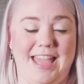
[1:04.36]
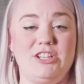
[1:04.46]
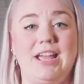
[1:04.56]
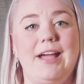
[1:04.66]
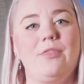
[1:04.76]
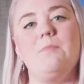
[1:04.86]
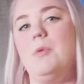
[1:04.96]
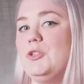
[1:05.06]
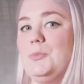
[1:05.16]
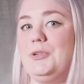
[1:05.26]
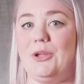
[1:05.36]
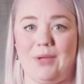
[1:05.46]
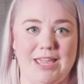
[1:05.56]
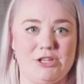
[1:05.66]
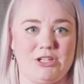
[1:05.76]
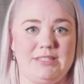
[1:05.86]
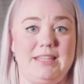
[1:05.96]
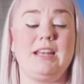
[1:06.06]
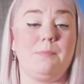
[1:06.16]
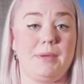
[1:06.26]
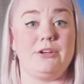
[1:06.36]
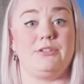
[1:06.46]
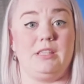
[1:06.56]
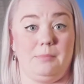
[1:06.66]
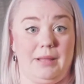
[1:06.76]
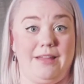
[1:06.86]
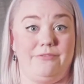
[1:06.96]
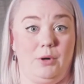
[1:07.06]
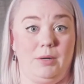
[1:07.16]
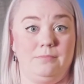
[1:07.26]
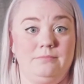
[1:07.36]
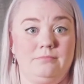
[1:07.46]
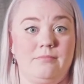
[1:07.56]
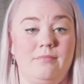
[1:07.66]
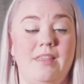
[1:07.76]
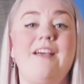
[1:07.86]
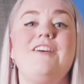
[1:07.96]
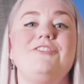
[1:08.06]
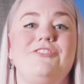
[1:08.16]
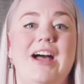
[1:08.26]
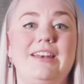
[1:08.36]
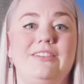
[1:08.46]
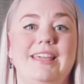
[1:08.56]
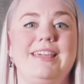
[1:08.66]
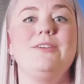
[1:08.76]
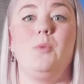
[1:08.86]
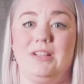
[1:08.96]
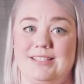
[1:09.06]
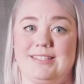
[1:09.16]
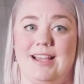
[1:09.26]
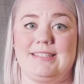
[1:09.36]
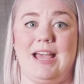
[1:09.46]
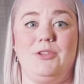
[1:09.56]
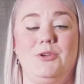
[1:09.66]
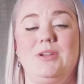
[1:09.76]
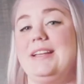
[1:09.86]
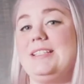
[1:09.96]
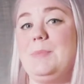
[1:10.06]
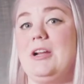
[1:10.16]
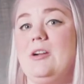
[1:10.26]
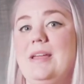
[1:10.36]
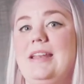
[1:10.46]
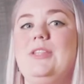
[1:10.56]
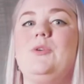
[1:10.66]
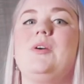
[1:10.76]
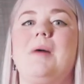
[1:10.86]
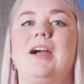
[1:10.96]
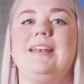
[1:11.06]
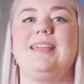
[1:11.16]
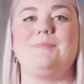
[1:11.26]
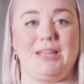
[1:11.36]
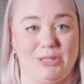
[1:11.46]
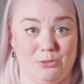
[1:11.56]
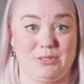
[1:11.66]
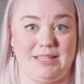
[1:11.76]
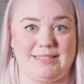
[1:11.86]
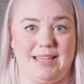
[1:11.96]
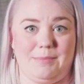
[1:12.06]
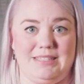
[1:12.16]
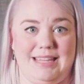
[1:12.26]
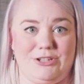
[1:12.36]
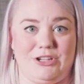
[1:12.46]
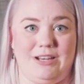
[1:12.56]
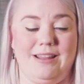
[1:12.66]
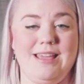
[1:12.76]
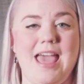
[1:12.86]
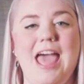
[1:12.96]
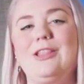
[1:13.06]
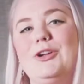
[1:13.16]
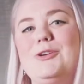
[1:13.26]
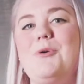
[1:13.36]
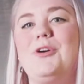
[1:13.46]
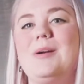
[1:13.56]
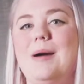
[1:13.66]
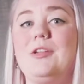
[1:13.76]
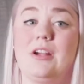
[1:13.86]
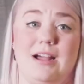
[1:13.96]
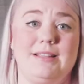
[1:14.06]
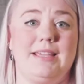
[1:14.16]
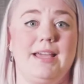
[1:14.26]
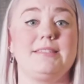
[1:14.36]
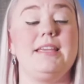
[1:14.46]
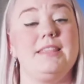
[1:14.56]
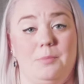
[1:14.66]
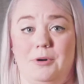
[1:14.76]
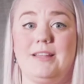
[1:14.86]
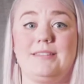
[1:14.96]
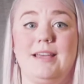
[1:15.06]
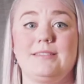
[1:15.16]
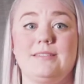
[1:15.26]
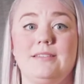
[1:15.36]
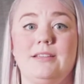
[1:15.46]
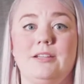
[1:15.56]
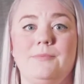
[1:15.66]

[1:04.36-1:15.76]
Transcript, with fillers: and check out the multiple locations it appears in the platform. Finally, we'll discuss how you can experiment in your marketing by using segmentation and learn more about your contacts in the process.